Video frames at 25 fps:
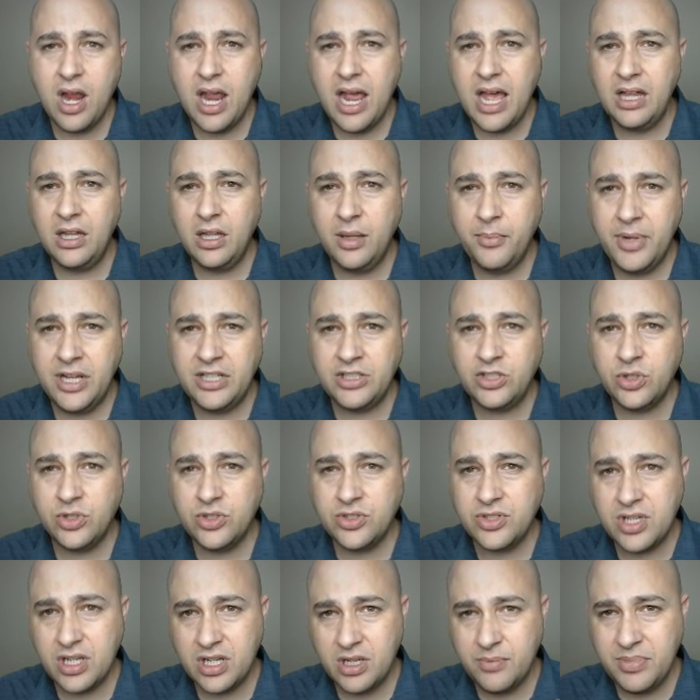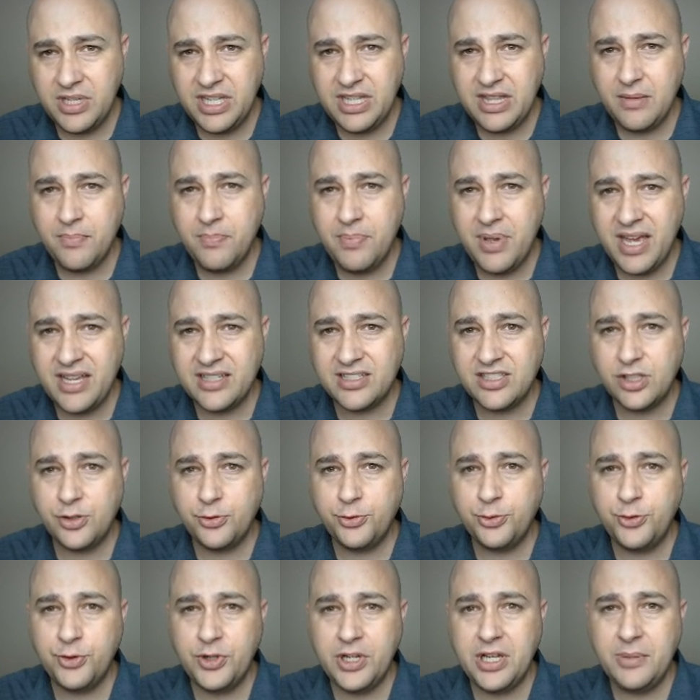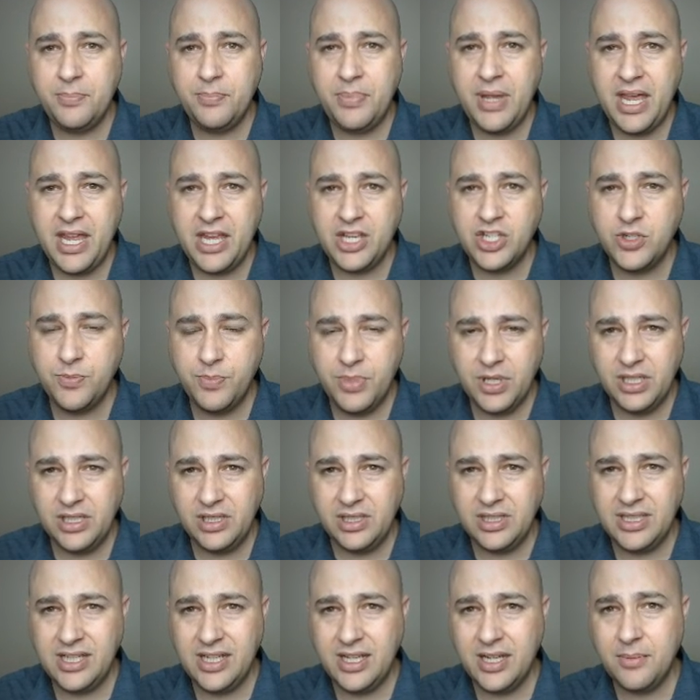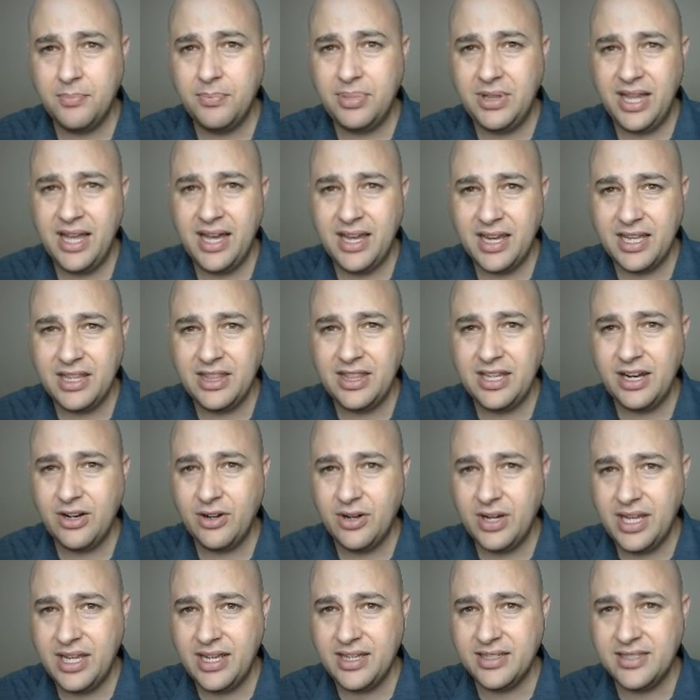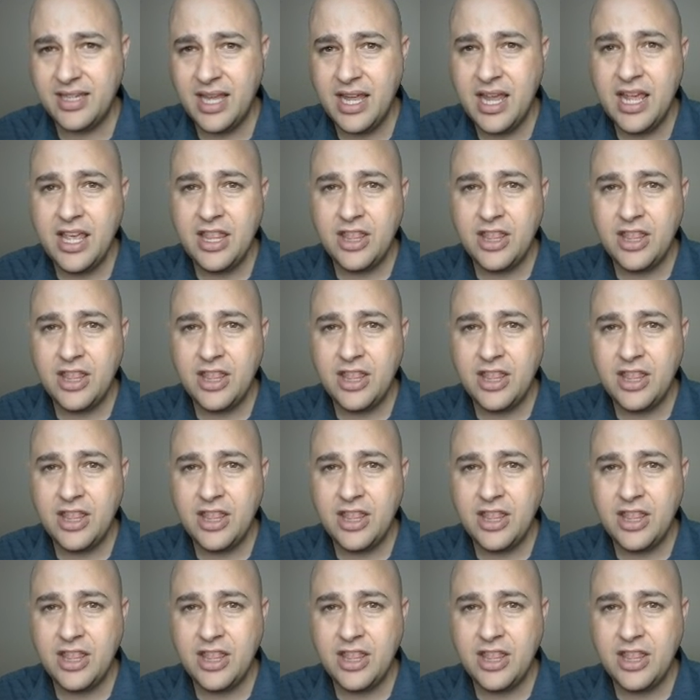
Elementor is going to be the best free page building plugin there is.